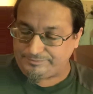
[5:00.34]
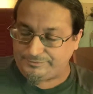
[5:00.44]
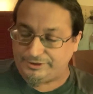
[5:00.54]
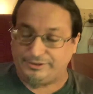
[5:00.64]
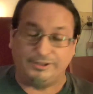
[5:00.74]

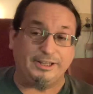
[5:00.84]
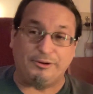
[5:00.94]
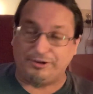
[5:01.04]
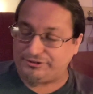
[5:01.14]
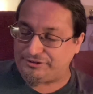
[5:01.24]
the
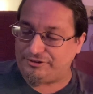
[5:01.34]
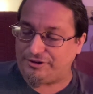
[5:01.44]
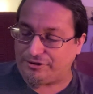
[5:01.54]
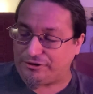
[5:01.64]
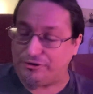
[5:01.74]
lyrics
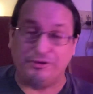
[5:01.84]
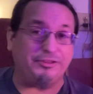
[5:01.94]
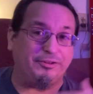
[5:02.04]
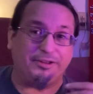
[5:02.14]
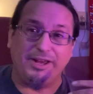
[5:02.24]
are
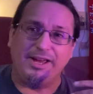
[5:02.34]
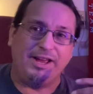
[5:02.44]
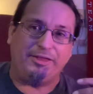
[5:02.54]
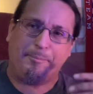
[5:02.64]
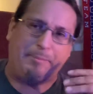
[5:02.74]
good.
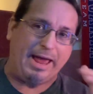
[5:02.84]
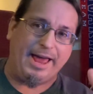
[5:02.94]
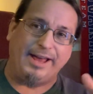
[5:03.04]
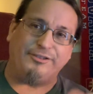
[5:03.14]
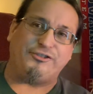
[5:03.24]
The
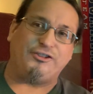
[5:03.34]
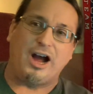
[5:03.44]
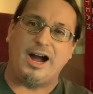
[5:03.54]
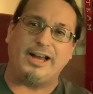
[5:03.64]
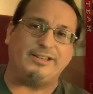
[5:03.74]
band
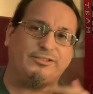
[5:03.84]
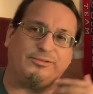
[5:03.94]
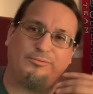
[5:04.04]
shines,